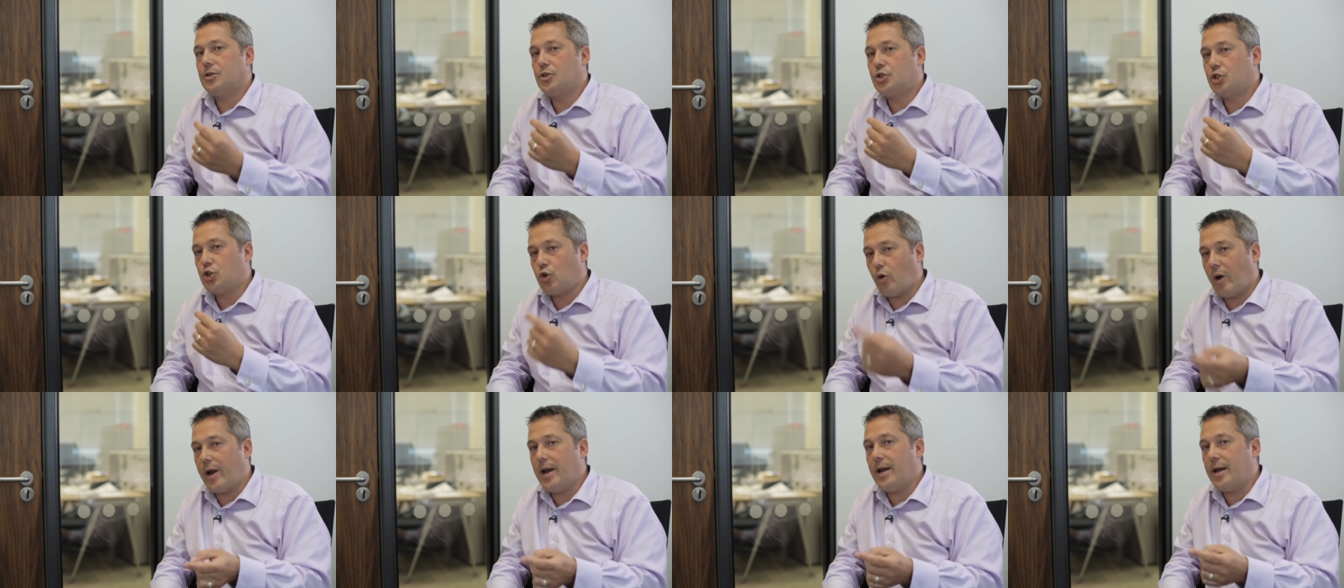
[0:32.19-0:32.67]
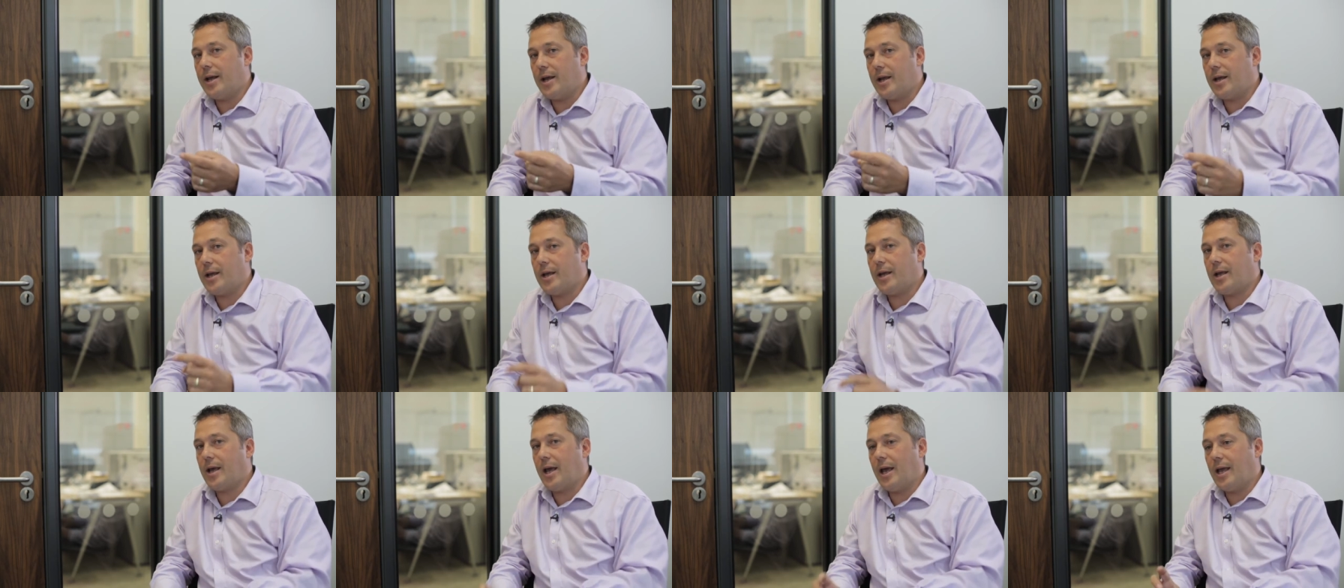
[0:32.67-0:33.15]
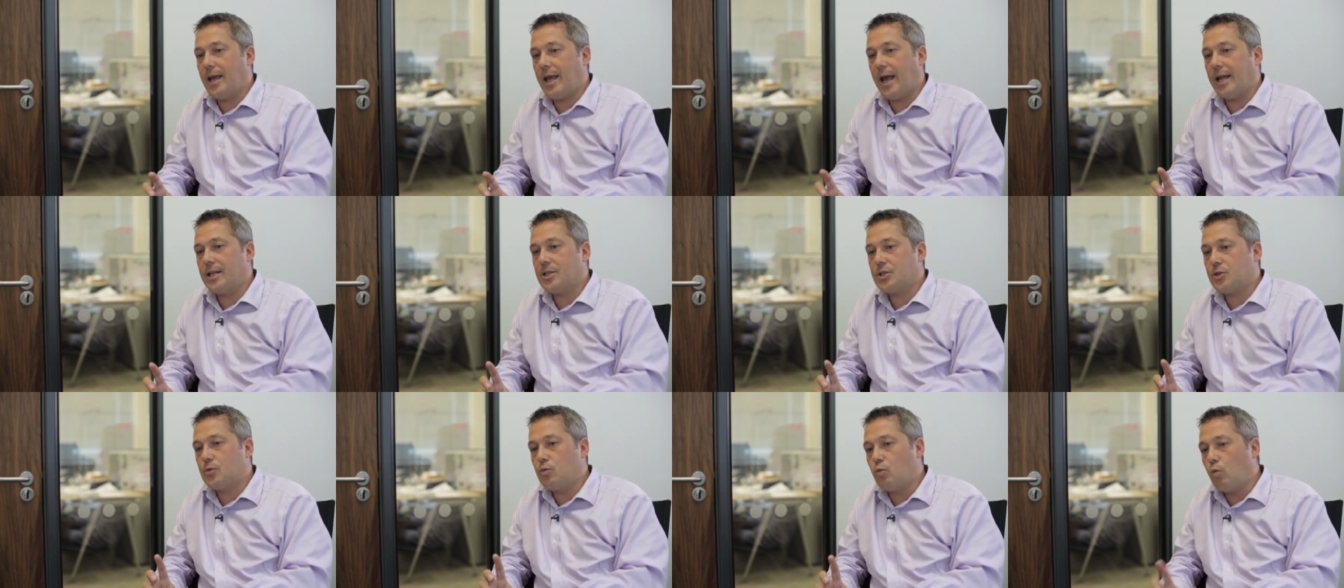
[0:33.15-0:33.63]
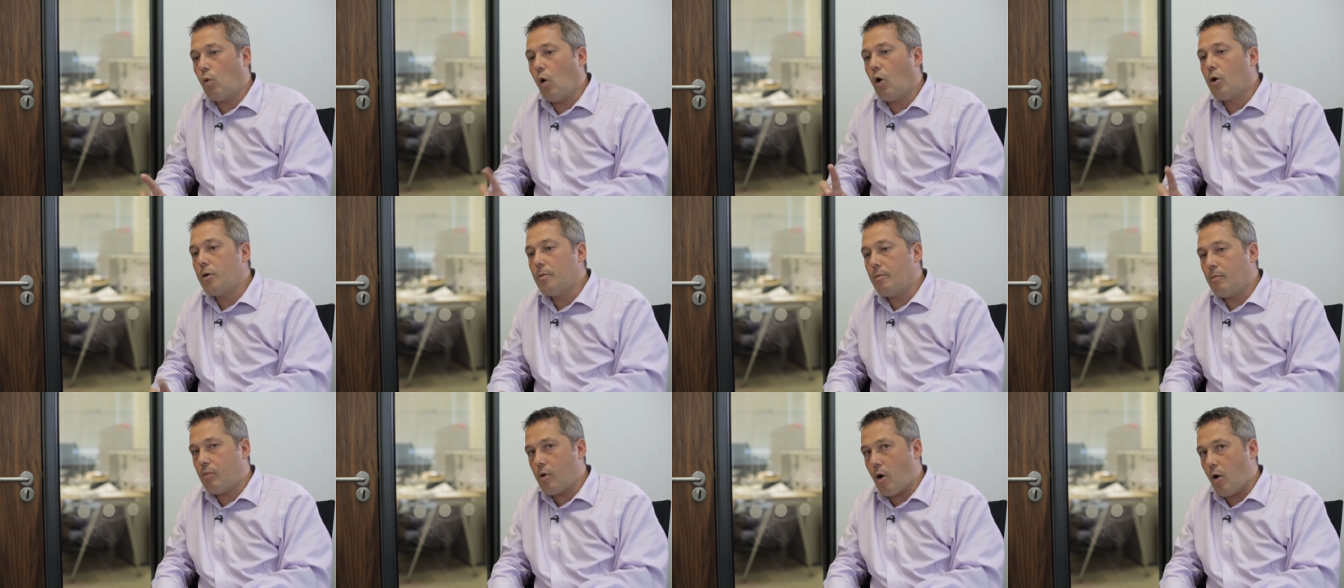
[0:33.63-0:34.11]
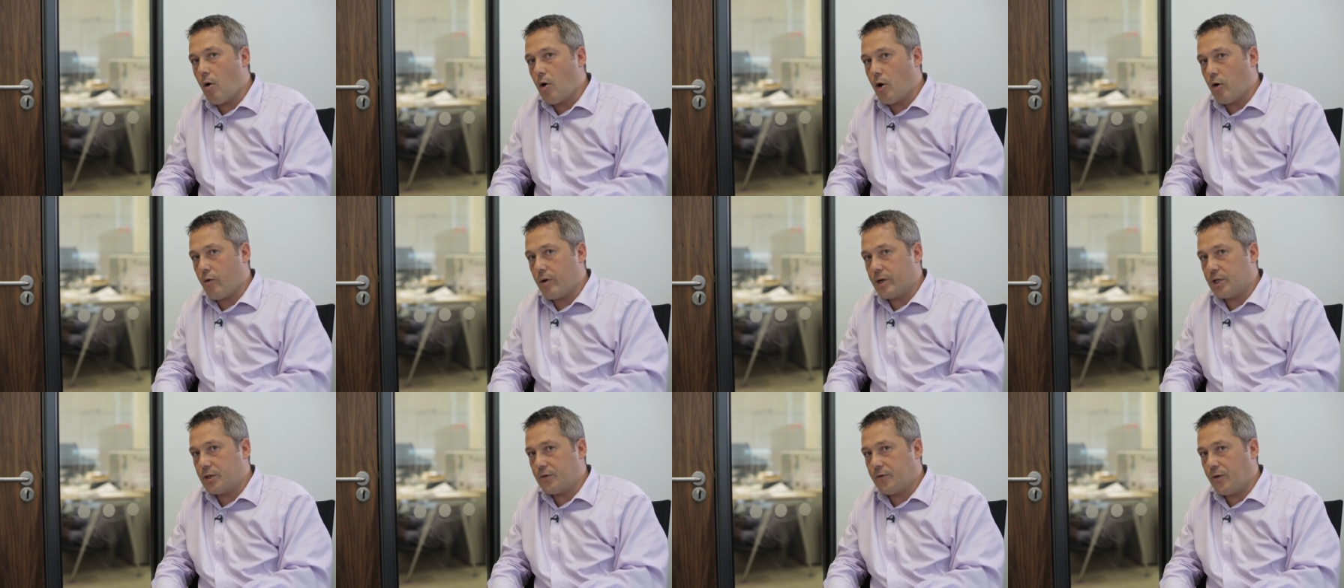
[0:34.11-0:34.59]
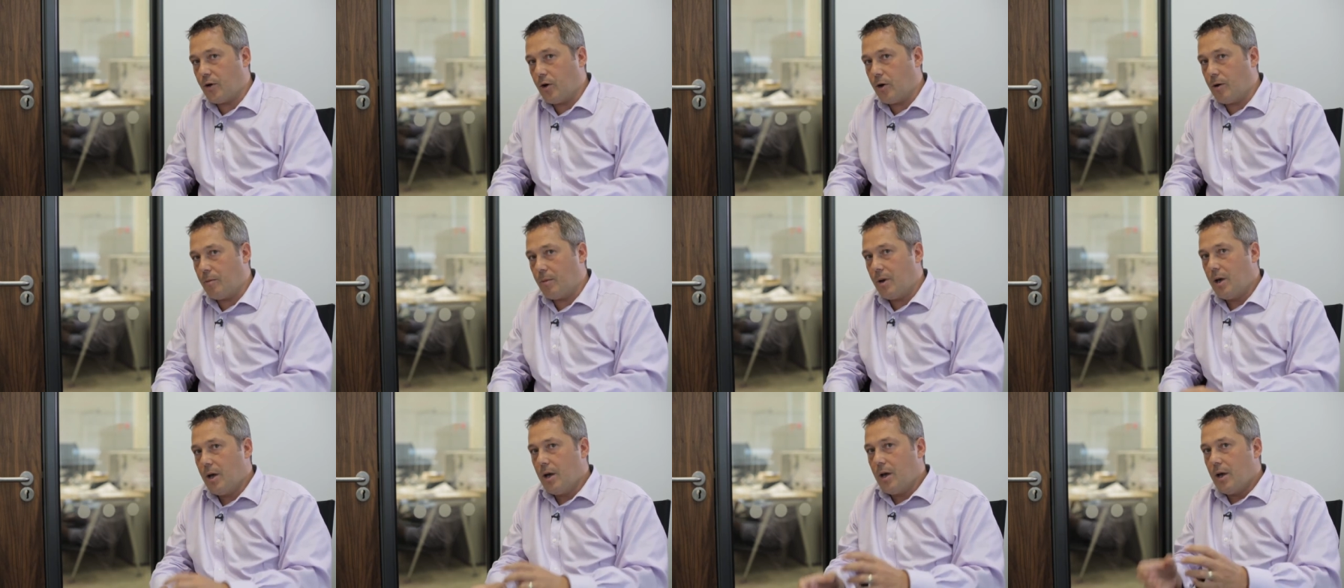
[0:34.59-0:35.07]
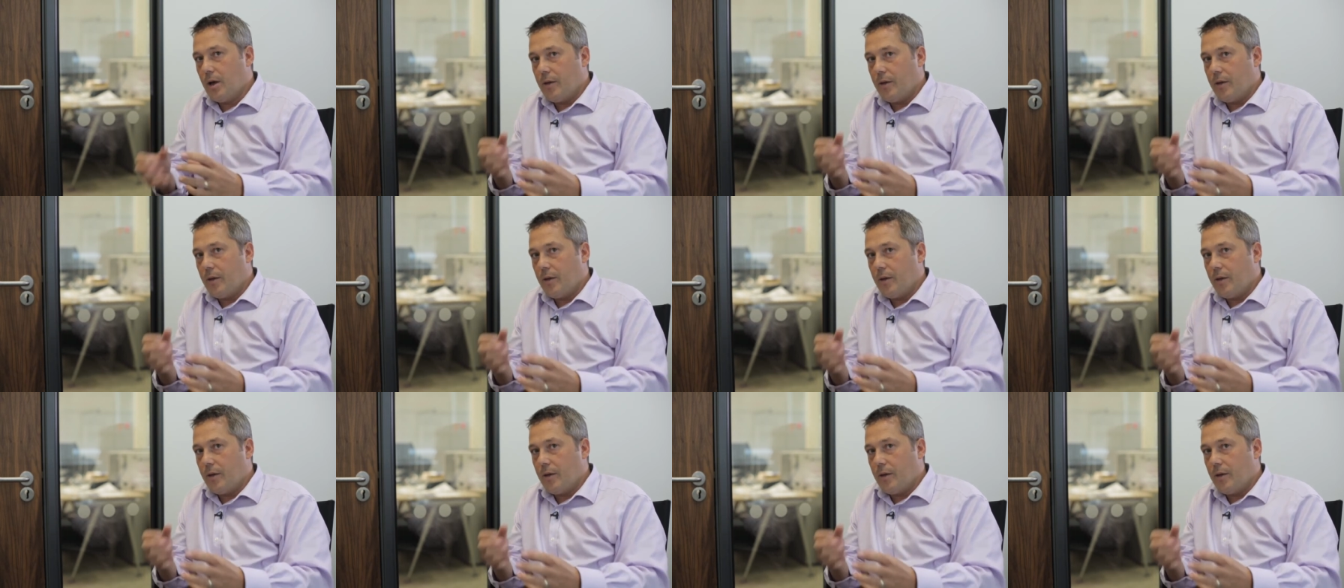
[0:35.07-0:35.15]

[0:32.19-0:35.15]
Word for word: trading against one brokerage firm,